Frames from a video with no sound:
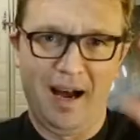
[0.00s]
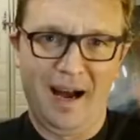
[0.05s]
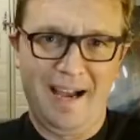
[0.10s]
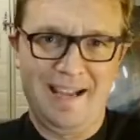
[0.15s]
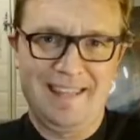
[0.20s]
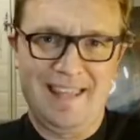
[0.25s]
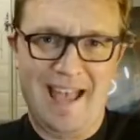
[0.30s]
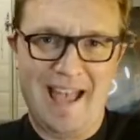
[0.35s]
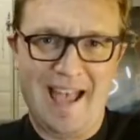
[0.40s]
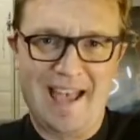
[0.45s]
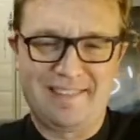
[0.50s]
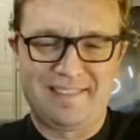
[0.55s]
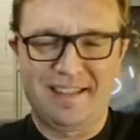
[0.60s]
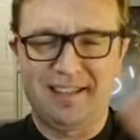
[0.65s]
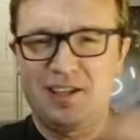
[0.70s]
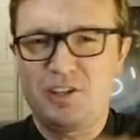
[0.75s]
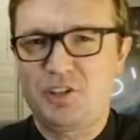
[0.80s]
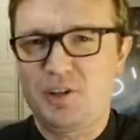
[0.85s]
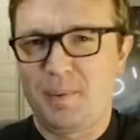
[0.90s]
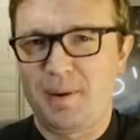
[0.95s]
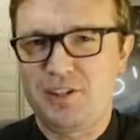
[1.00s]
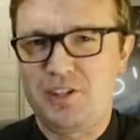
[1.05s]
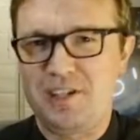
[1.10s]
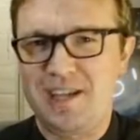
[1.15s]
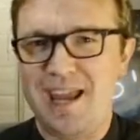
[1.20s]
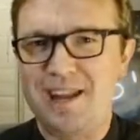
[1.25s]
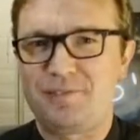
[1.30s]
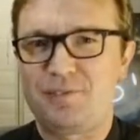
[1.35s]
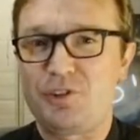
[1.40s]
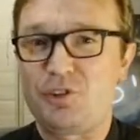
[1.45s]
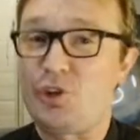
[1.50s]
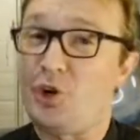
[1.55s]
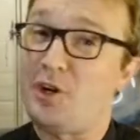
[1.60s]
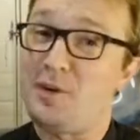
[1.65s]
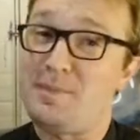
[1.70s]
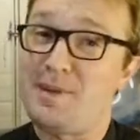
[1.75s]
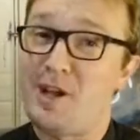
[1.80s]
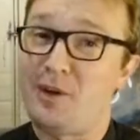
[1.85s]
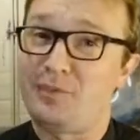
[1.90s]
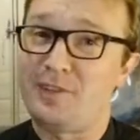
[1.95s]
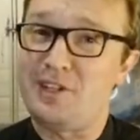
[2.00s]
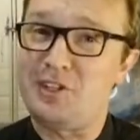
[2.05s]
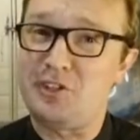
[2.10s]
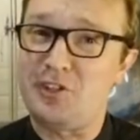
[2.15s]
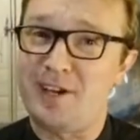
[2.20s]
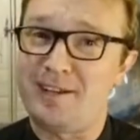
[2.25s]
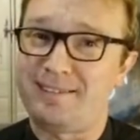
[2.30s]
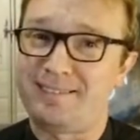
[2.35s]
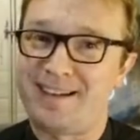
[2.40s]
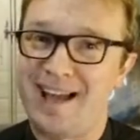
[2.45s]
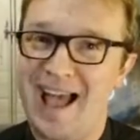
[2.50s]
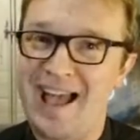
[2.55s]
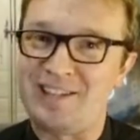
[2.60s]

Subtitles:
Hi there, thank you so much again for joining me on this channel.